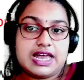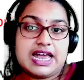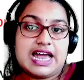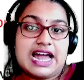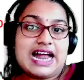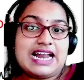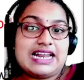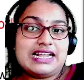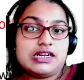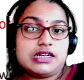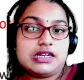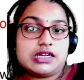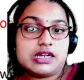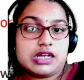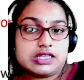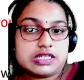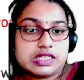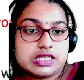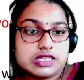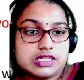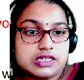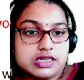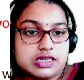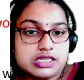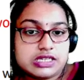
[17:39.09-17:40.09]
and in
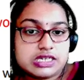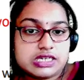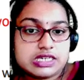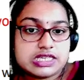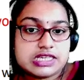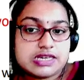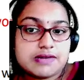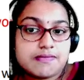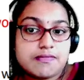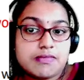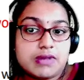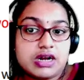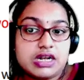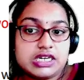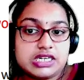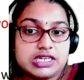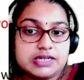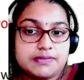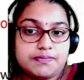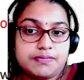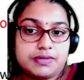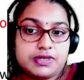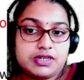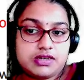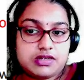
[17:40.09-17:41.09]
clustered system,
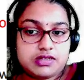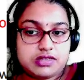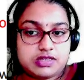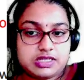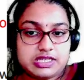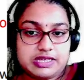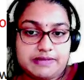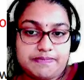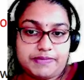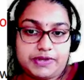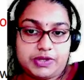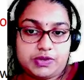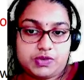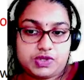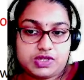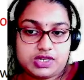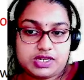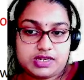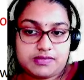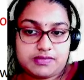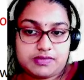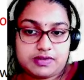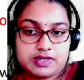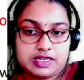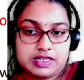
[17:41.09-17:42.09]
multiple CPUs are
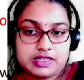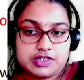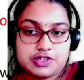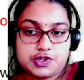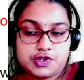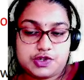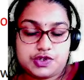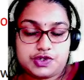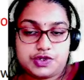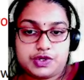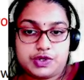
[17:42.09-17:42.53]
clustered.